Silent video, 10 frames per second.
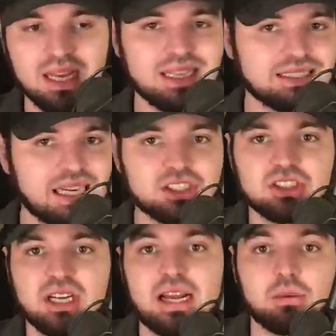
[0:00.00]

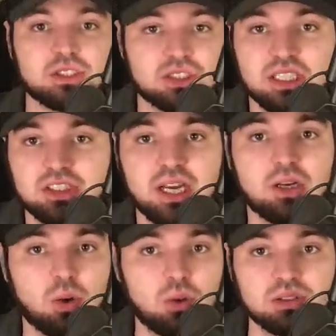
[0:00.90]
Yesterday, it was CJ
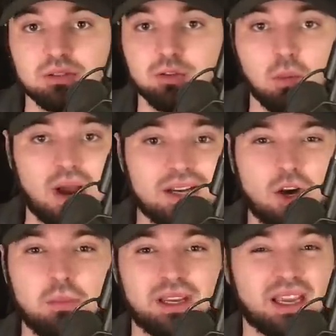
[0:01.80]
Colden from
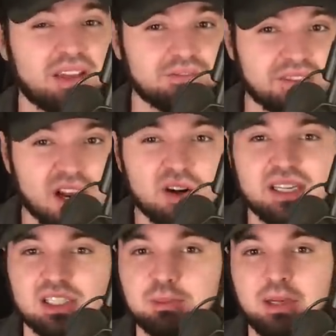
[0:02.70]
Wyoming, a very
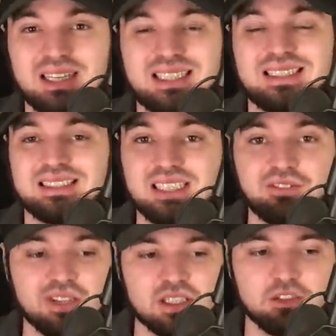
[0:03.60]
experienced
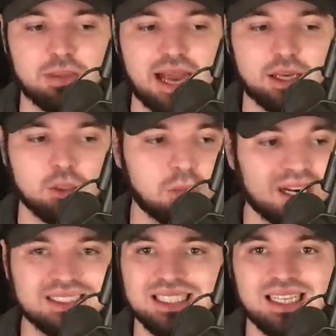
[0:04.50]
defensive back who
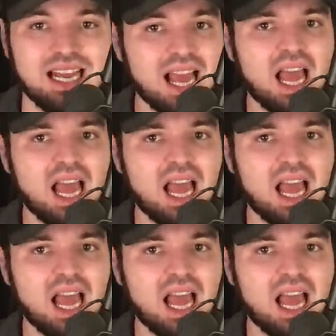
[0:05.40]
brings in